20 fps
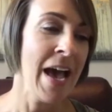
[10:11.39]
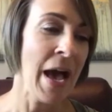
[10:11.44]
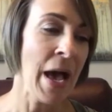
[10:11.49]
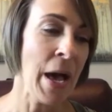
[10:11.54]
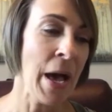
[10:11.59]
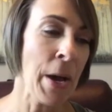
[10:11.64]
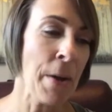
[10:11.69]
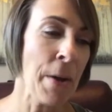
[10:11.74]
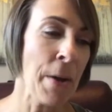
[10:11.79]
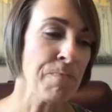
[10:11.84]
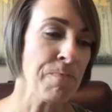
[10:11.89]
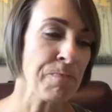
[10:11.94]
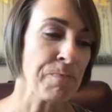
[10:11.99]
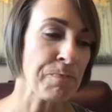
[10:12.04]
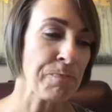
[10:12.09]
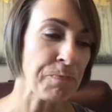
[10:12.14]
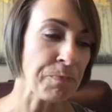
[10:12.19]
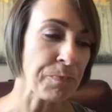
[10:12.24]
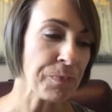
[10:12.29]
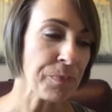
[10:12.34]

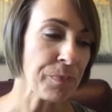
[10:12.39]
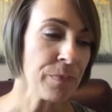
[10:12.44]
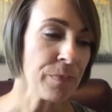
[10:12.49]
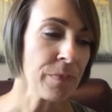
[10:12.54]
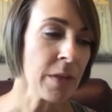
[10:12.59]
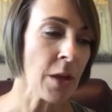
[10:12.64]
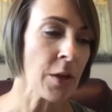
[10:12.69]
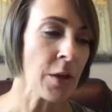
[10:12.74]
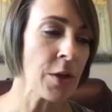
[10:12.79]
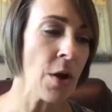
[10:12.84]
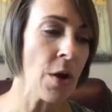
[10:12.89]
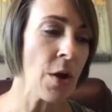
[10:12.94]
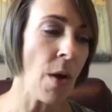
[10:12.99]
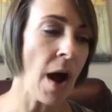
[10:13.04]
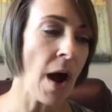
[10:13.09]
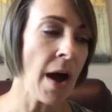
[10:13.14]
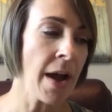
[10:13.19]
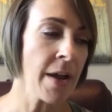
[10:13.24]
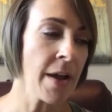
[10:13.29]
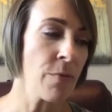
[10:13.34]

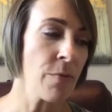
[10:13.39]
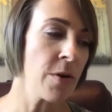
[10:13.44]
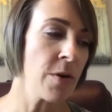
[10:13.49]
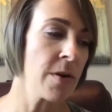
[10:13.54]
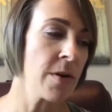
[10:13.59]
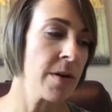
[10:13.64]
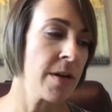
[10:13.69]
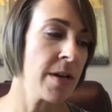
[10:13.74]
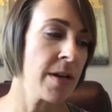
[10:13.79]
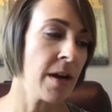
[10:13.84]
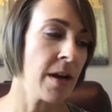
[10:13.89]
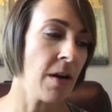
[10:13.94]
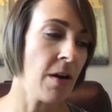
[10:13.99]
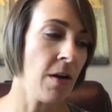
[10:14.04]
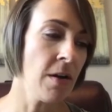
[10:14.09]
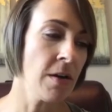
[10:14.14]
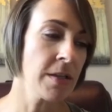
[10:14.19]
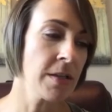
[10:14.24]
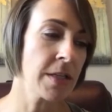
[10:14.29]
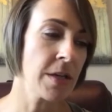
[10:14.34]
I would
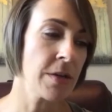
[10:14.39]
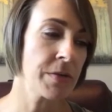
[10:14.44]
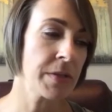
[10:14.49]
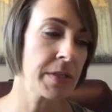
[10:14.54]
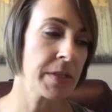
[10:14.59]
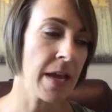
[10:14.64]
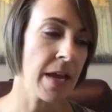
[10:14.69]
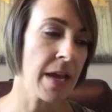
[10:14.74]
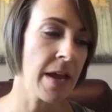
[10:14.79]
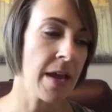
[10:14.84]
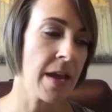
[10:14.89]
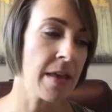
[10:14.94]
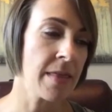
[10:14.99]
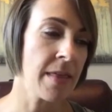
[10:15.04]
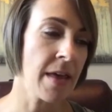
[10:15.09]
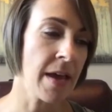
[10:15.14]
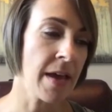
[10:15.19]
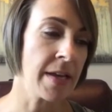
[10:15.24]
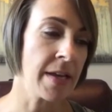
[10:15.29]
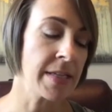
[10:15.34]
also say
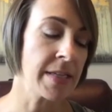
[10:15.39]
that,